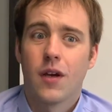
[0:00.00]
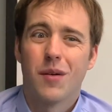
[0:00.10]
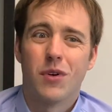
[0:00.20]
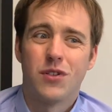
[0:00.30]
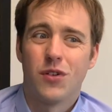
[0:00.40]

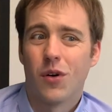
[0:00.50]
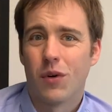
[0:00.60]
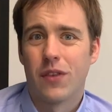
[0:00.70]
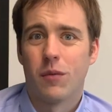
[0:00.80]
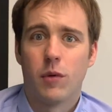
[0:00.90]
but you don't
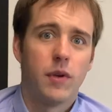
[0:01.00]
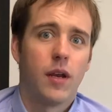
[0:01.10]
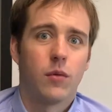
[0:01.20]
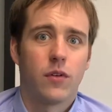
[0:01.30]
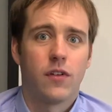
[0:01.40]
want them to be
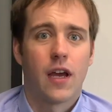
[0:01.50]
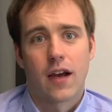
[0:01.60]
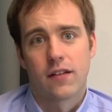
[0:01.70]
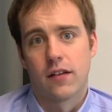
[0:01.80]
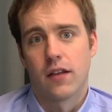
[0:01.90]
able to
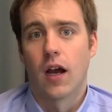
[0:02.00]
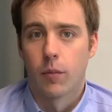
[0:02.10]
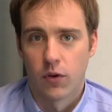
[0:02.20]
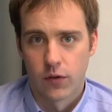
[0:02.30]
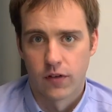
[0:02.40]
accidentally
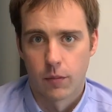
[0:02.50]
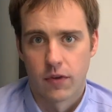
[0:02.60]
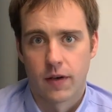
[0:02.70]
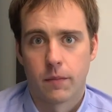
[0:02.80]
upload something.